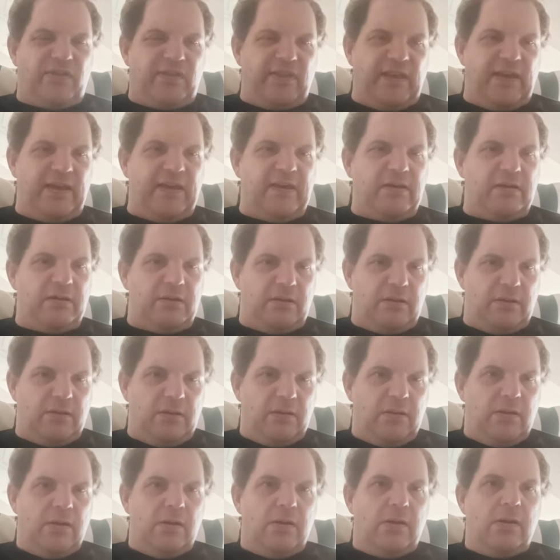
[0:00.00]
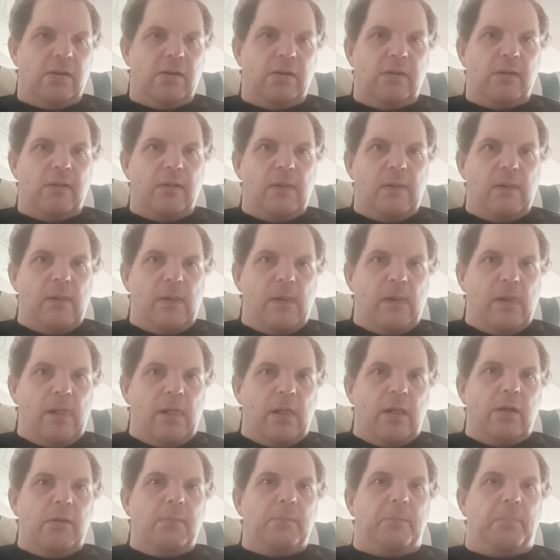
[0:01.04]
I think.
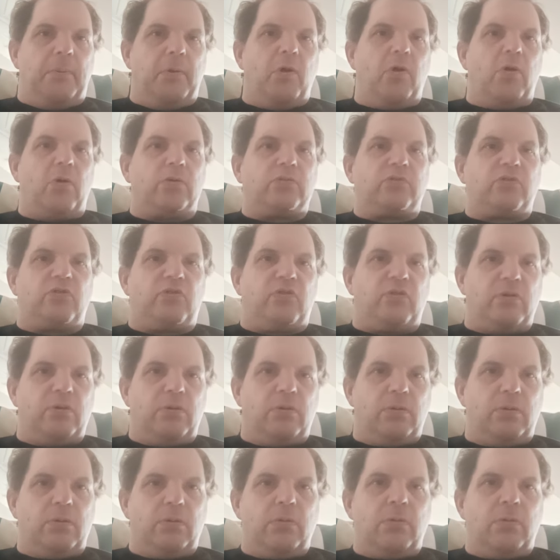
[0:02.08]
But